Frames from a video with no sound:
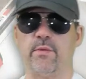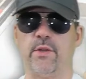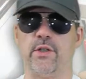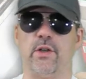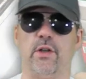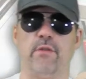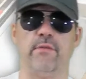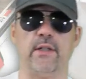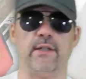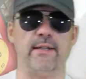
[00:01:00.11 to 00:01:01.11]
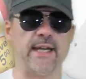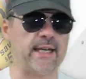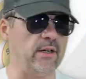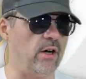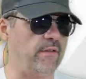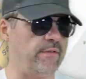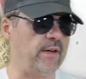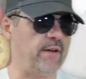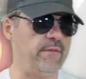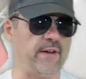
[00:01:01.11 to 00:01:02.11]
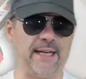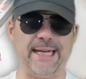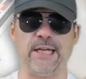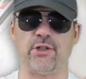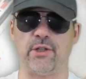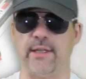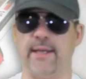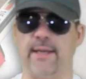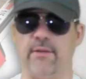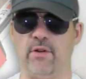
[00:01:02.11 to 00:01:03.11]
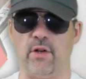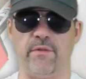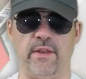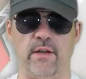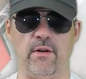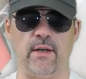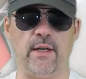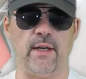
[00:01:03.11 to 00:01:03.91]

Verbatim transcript: which are really taking off uh, financially. I don't know if their